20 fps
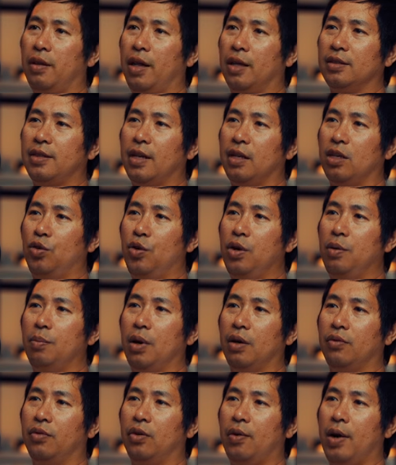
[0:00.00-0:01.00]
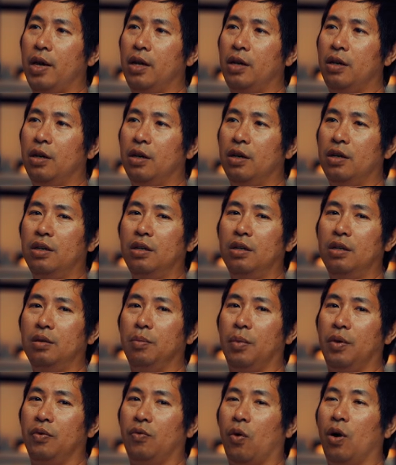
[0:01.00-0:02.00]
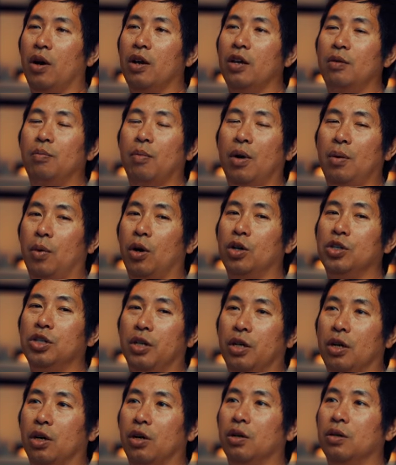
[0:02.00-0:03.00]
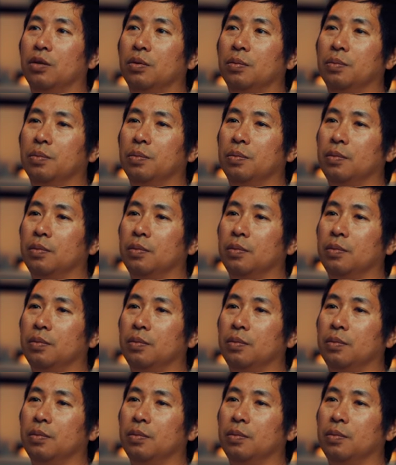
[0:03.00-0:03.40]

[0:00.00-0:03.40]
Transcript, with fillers: That's that green buffer right here. before I hit my margin call.